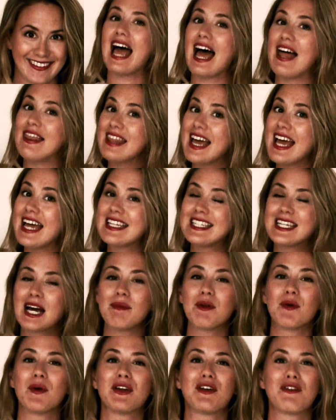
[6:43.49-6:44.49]
And then
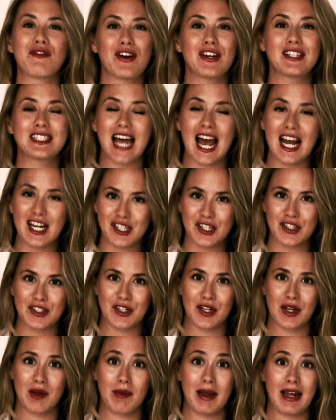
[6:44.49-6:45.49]
tell me what your first action
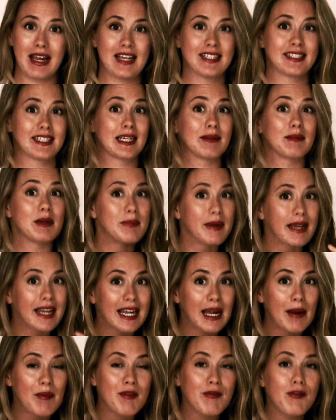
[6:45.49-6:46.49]
is going to be. Is it going to be
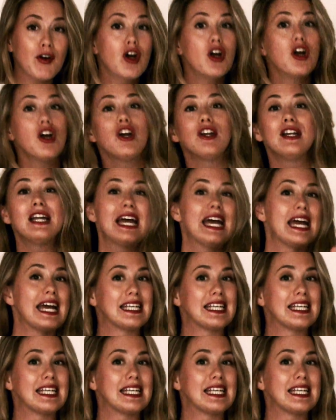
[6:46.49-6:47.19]
picking up the phone?